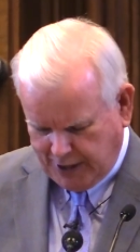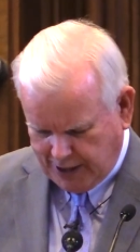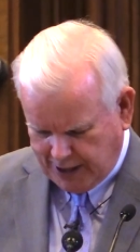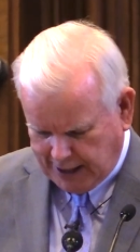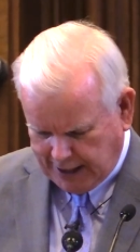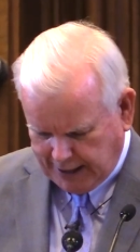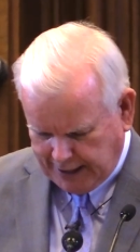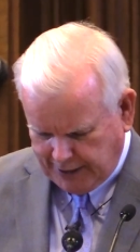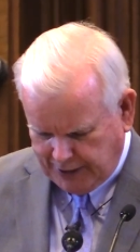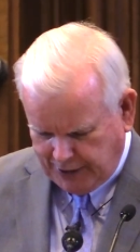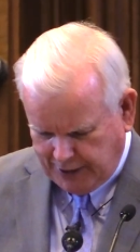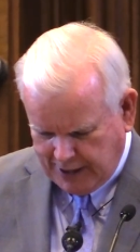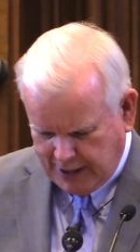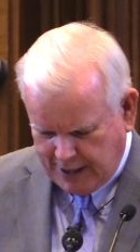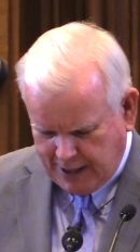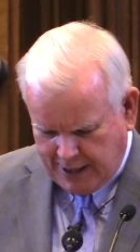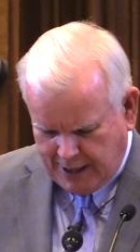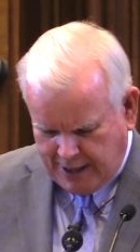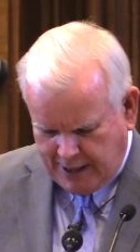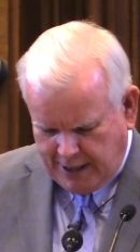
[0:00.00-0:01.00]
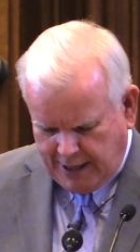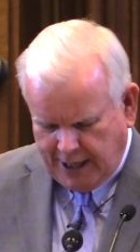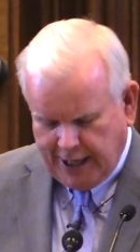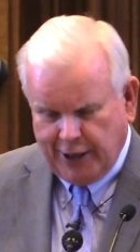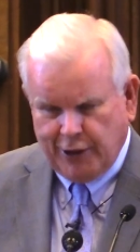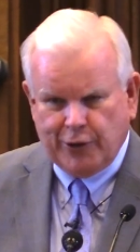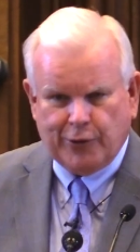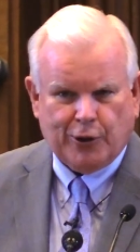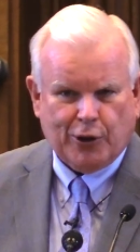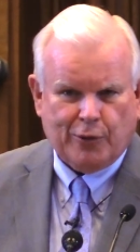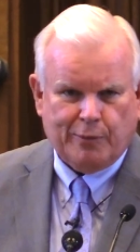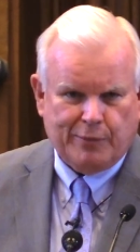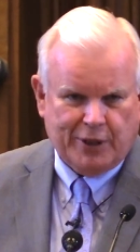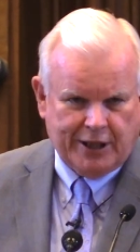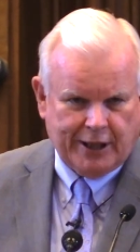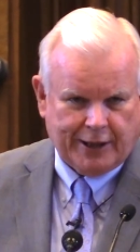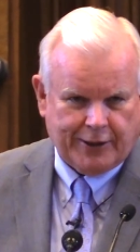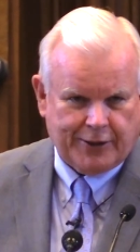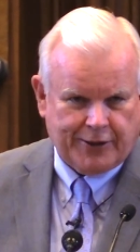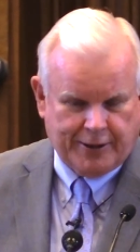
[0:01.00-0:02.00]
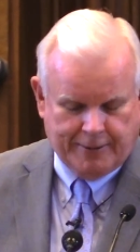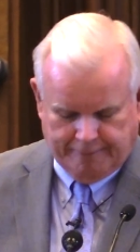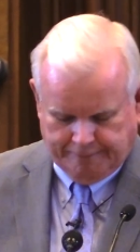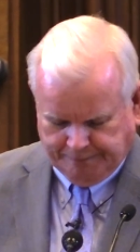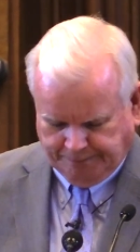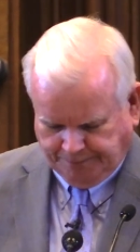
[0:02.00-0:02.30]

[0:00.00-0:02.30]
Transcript: College and who wrote books.